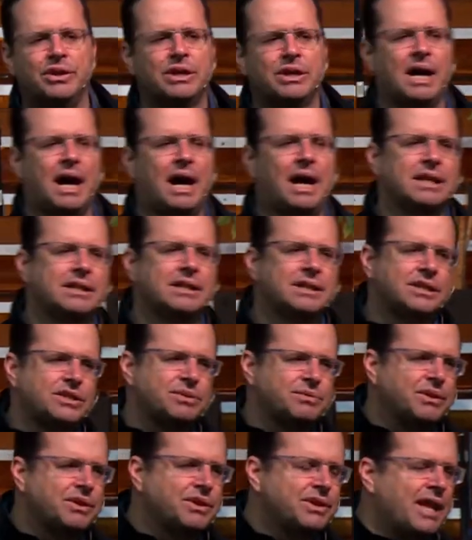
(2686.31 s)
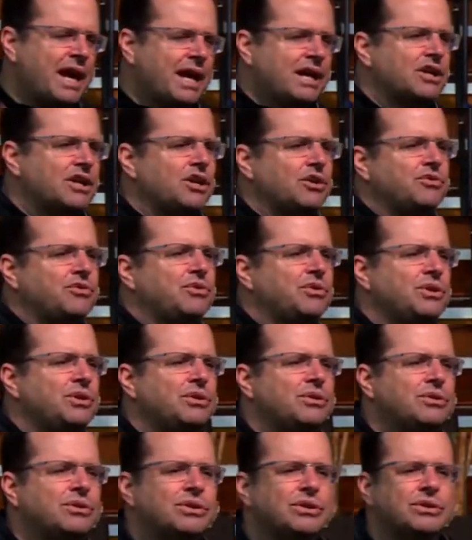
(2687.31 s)
kindness. We thank you for
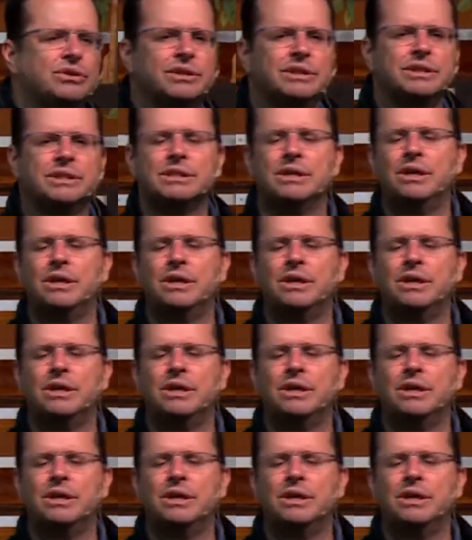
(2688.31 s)
your goodness.